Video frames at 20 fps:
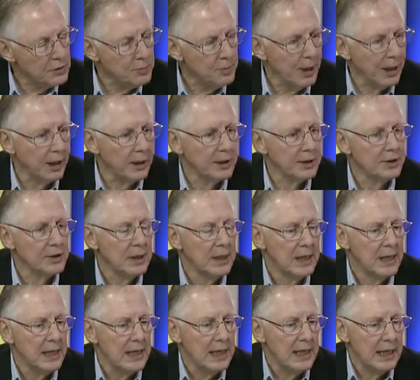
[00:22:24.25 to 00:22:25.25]
spellers.
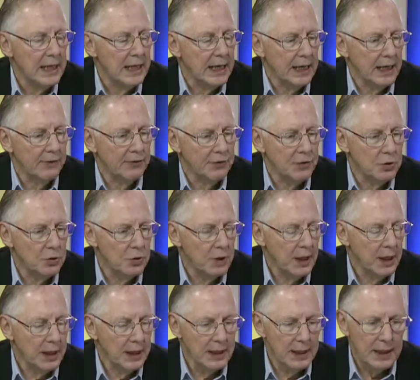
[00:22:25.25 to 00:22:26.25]
And if you
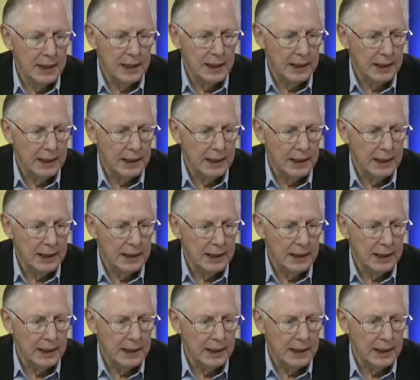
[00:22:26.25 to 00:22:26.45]
can,